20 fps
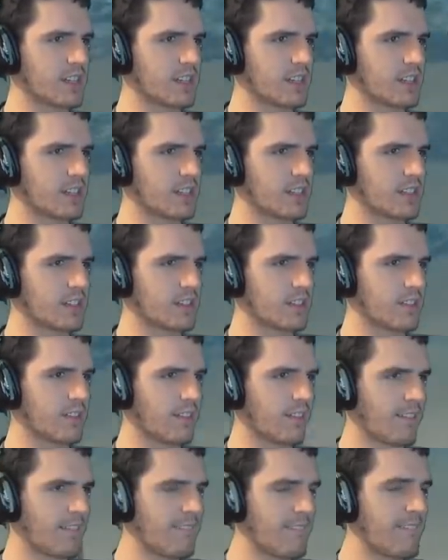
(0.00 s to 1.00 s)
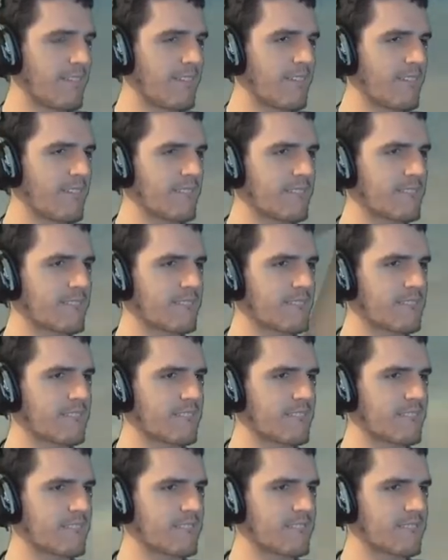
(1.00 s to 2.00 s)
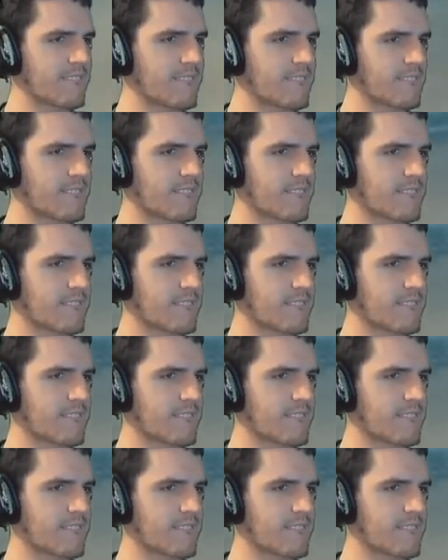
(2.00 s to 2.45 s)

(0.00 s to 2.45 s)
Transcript: [no speech]